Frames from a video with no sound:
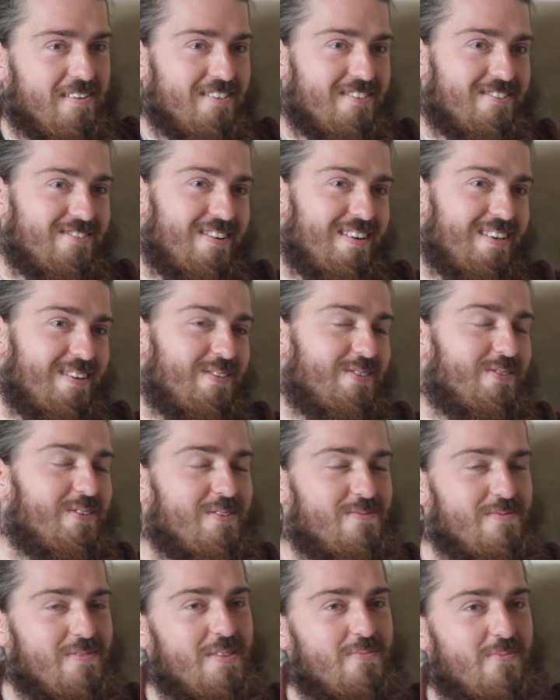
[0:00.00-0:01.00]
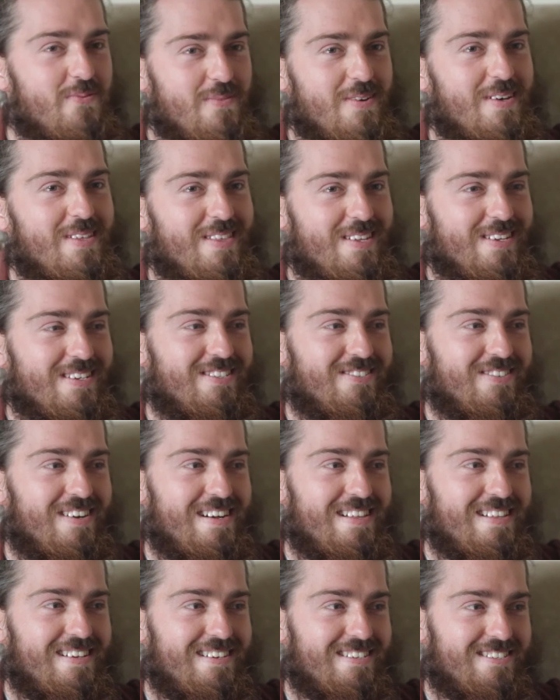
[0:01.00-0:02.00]
with this trailer, because we come up with the Prometheus
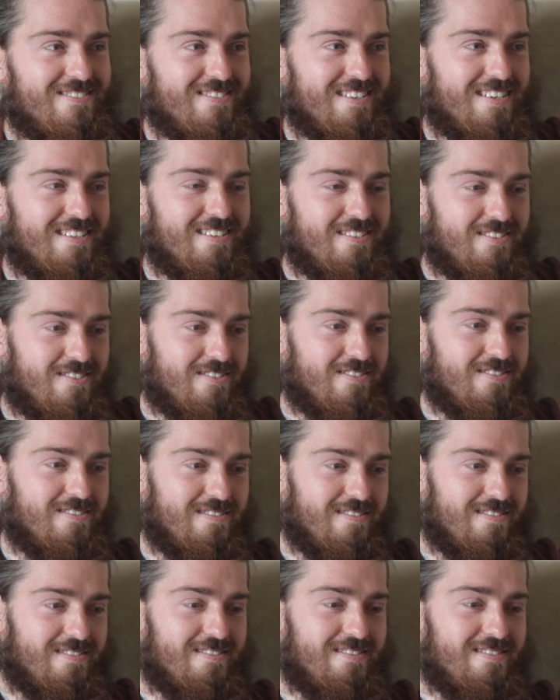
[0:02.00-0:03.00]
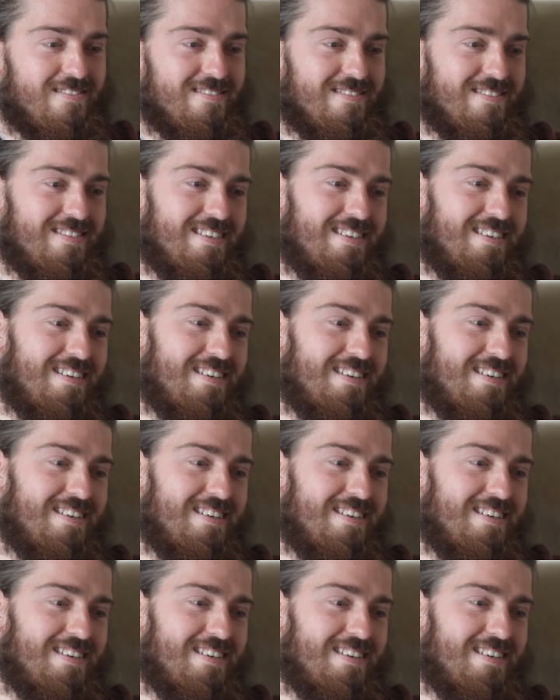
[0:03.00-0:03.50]
trailer, so it was like that dun,